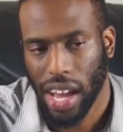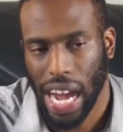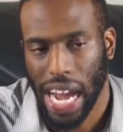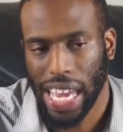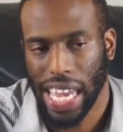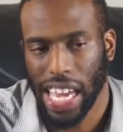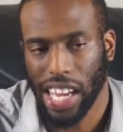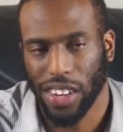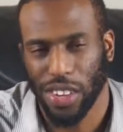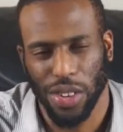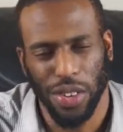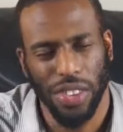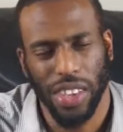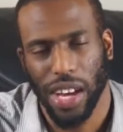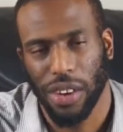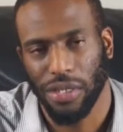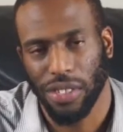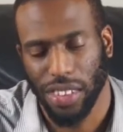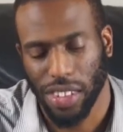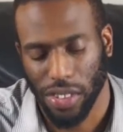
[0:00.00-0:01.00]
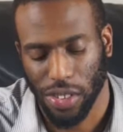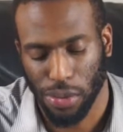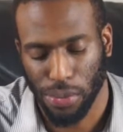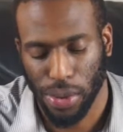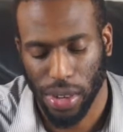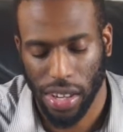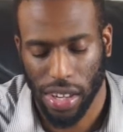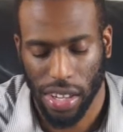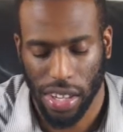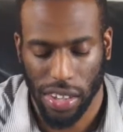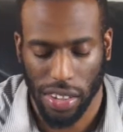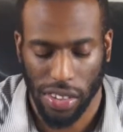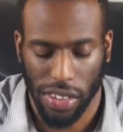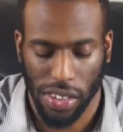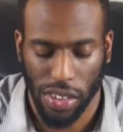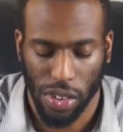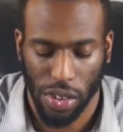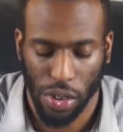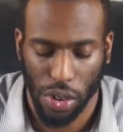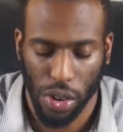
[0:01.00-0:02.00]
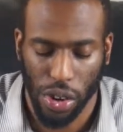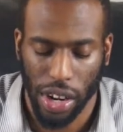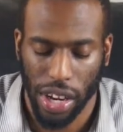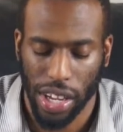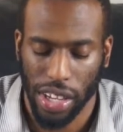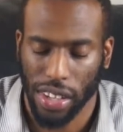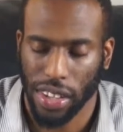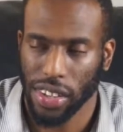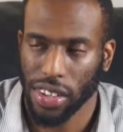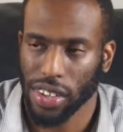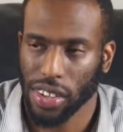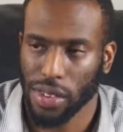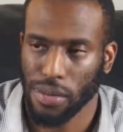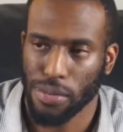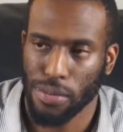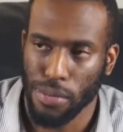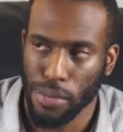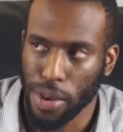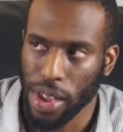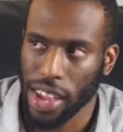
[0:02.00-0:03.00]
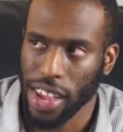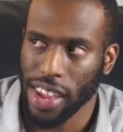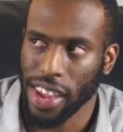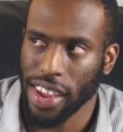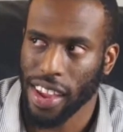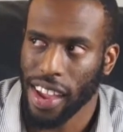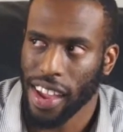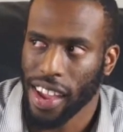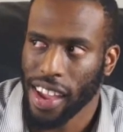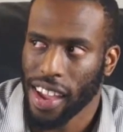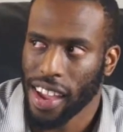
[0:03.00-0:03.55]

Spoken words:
I can't do that with this one because the story, to me,